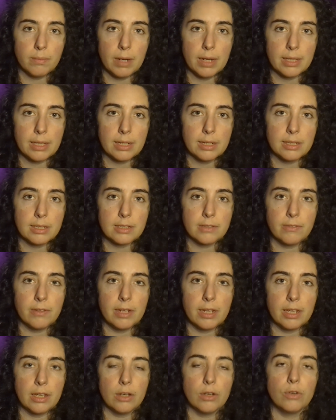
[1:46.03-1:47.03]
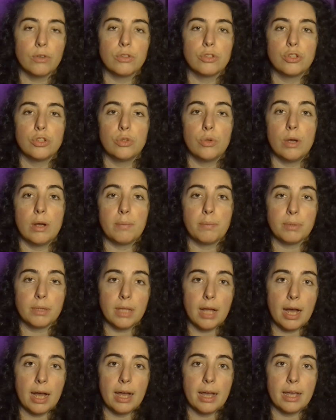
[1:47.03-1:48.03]
by the end of this video to
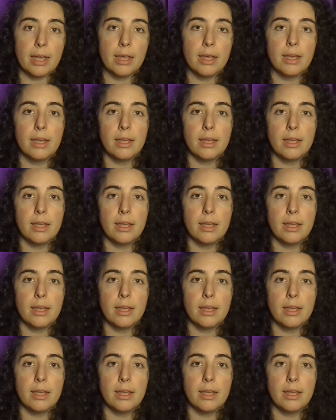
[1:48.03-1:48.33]
apply